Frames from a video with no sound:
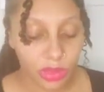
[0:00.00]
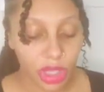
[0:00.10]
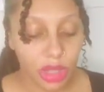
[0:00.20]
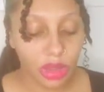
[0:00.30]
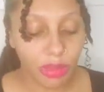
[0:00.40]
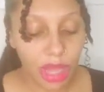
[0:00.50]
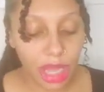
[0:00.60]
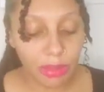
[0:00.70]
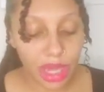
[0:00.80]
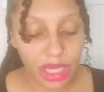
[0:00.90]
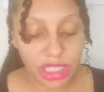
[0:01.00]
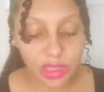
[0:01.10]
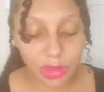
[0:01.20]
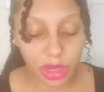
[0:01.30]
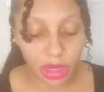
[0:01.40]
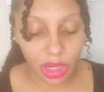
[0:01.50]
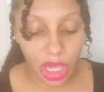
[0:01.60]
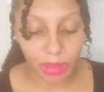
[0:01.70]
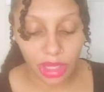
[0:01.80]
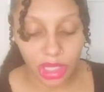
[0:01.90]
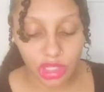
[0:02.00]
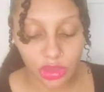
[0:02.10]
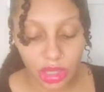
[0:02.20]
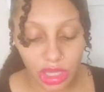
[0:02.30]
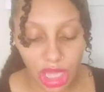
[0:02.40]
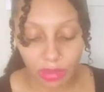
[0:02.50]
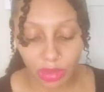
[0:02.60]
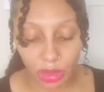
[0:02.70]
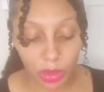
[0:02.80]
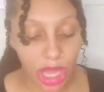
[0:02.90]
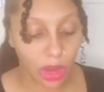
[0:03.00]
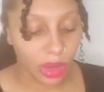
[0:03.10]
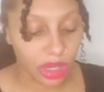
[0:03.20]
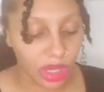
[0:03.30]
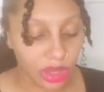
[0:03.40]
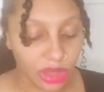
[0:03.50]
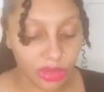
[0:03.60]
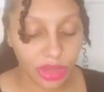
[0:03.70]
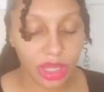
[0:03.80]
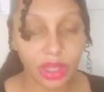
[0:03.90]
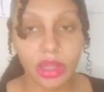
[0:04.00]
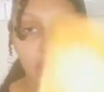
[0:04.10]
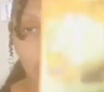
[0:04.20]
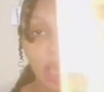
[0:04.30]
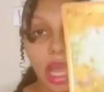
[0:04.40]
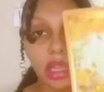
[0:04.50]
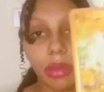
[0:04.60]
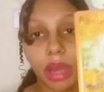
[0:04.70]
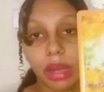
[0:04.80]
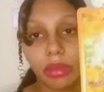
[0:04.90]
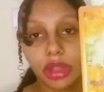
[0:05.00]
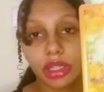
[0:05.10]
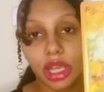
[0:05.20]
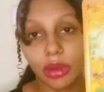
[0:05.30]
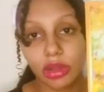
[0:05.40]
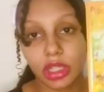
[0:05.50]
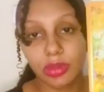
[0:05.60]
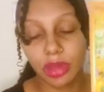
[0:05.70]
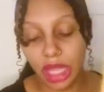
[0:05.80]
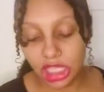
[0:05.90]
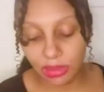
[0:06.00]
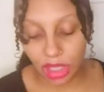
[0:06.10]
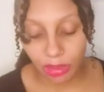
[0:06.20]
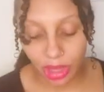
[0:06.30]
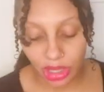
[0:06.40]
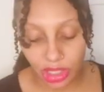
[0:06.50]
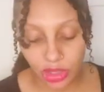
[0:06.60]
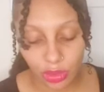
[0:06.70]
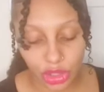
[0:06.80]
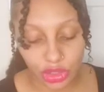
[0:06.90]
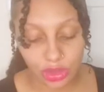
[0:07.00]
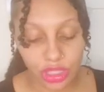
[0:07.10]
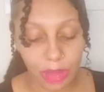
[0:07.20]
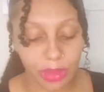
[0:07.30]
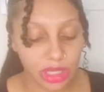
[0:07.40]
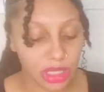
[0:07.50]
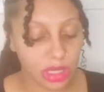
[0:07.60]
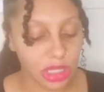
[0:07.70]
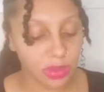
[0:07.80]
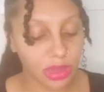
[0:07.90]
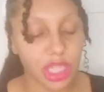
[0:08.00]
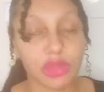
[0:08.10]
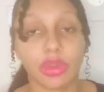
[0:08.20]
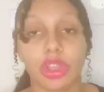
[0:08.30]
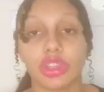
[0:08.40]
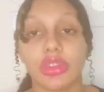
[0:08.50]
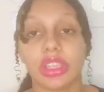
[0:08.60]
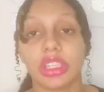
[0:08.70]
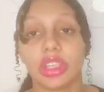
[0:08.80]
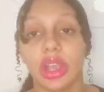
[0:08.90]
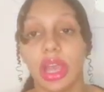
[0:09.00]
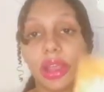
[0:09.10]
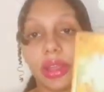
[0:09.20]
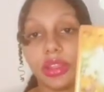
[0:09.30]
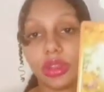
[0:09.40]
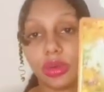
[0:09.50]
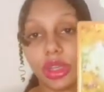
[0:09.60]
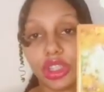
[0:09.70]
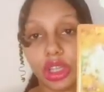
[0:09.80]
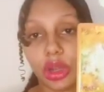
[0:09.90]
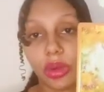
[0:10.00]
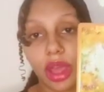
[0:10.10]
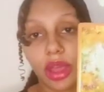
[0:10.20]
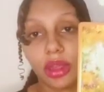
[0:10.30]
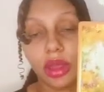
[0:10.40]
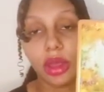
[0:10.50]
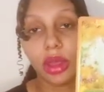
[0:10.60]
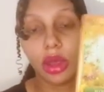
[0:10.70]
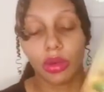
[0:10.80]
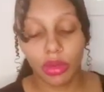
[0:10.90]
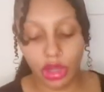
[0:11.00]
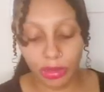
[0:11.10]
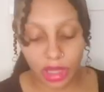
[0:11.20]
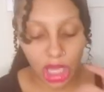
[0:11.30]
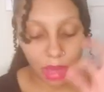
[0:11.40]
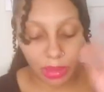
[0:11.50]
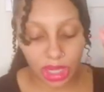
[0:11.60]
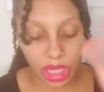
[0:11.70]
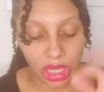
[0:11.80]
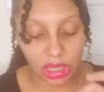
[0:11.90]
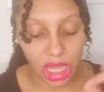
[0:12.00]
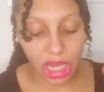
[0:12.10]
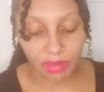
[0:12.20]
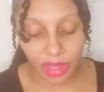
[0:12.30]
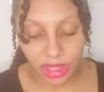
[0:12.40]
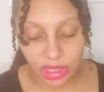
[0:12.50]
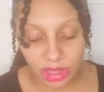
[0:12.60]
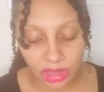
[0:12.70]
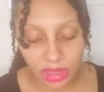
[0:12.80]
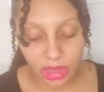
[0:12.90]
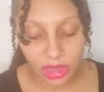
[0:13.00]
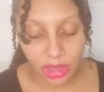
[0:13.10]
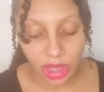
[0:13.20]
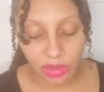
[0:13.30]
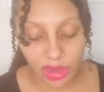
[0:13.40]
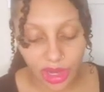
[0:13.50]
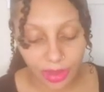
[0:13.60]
The mind, body, spirit coming into alignment. Wow, and then 3 at the bottom of the deck with this Blossoming Abundance, once you step into this place where you're trusting your higher intuition, okay? When you're becoming in alignment, all right?